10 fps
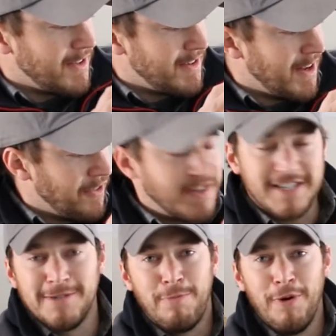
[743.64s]
now
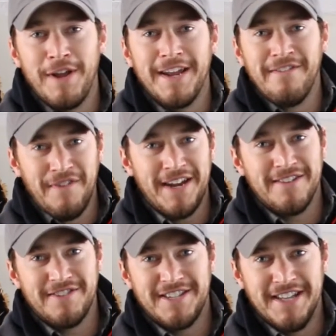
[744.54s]
this is pretty
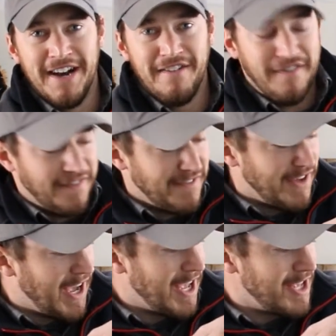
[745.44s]
innovative stuff.
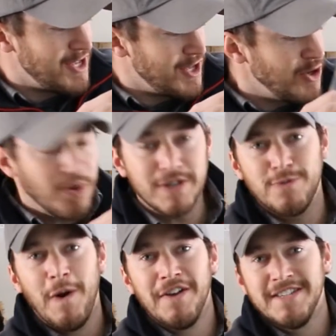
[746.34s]
You, as
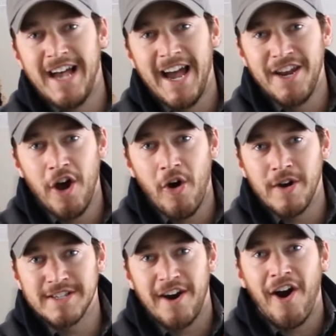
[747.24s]
well as I know,
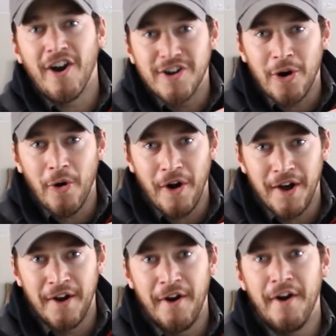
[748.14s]
as a hardcore
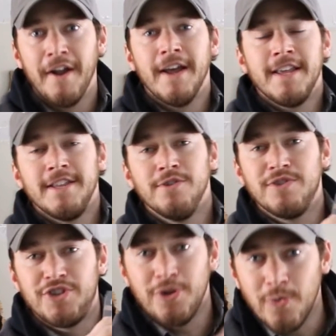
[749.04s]
hunter, you
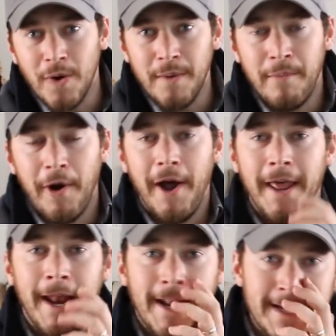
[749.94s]
shoot one
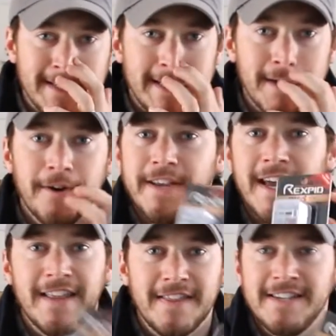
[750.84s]
broadhead at a deer, you
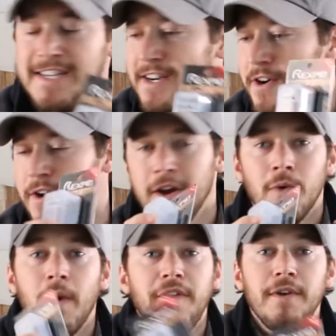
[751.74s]
hit the deer,
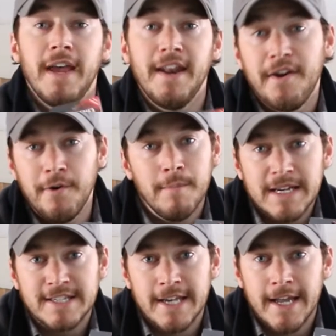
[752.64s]
whether you hit it or
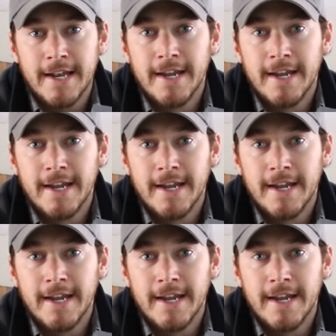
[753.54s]
miss it,